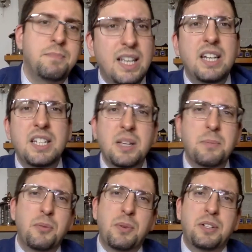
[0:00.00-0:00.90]
In the
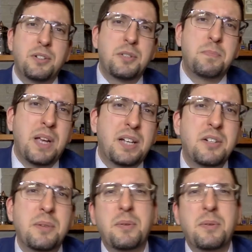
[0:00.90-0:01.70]
summer winter spectrum,